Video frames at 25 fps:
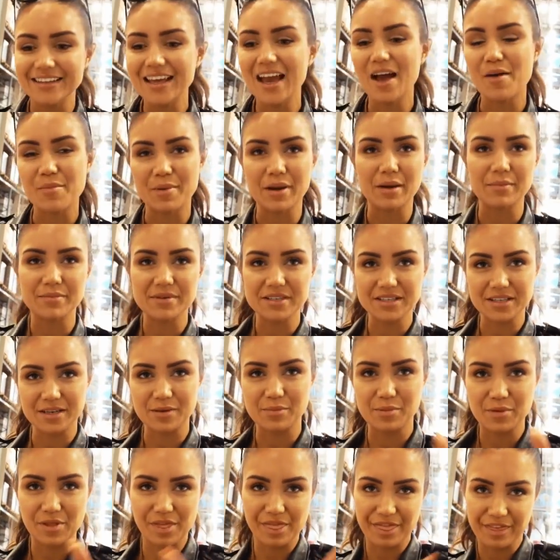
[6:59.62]
Yeah, but I'm just
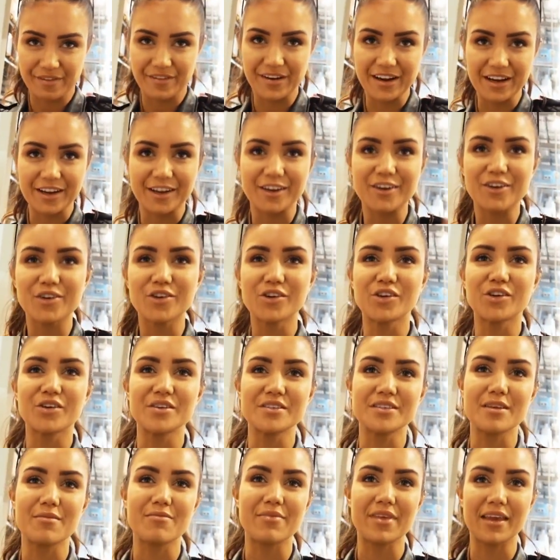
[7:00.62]
going to put three in a corner
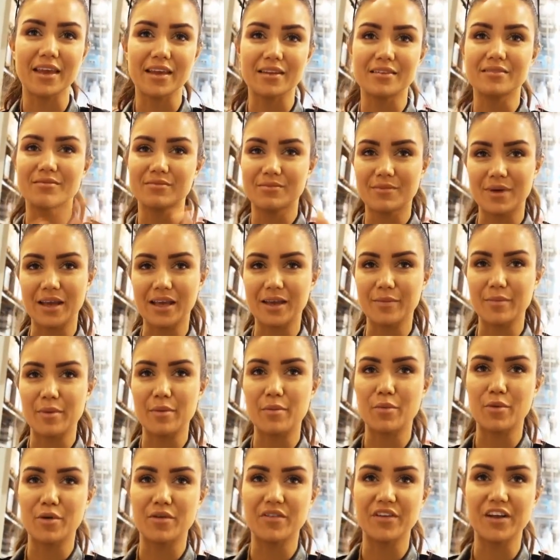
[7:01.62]
or something and make a
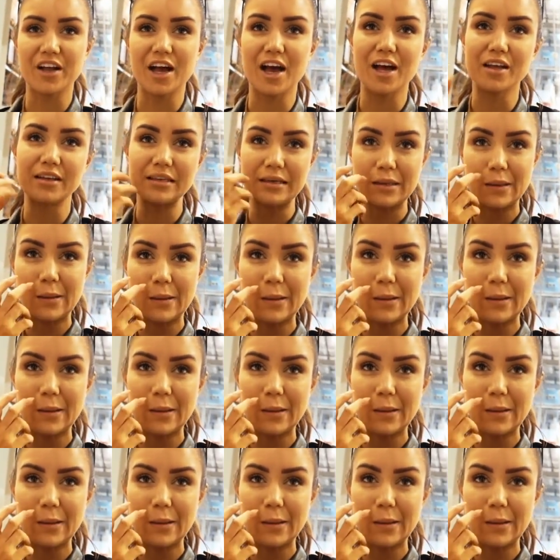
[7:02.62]
bit more of a garden.